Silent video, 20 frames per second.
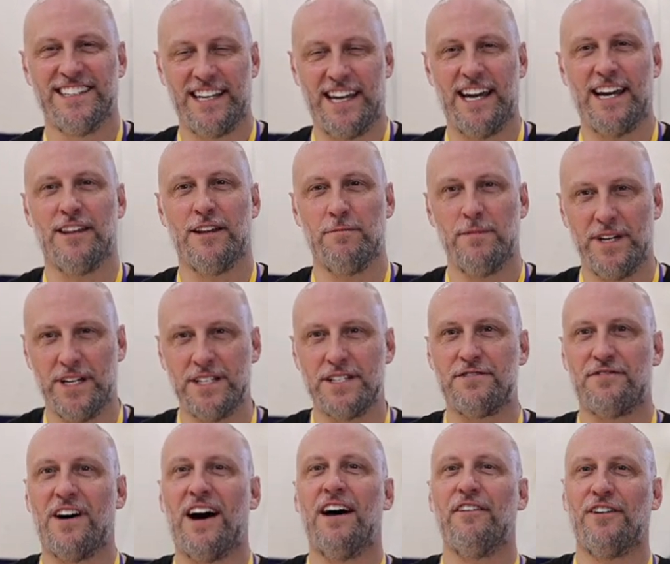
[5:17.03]
Yeah, the
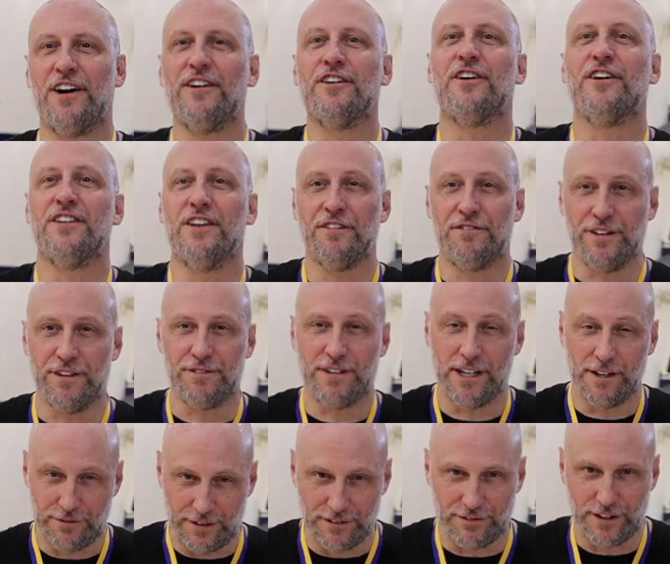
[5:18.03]
men's 500, the
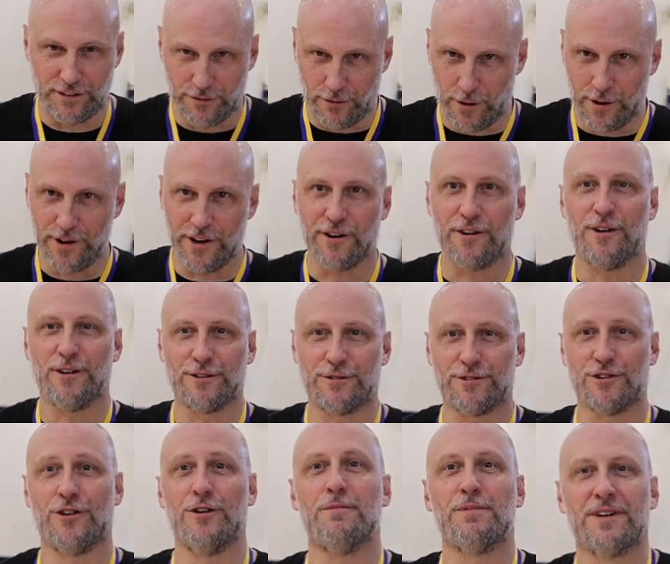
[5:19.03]
50 to 54-year-old
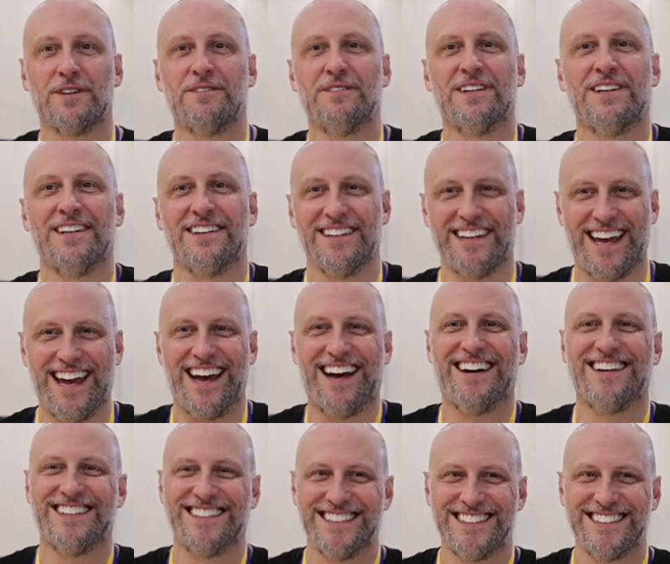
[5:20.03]
group. Yeah.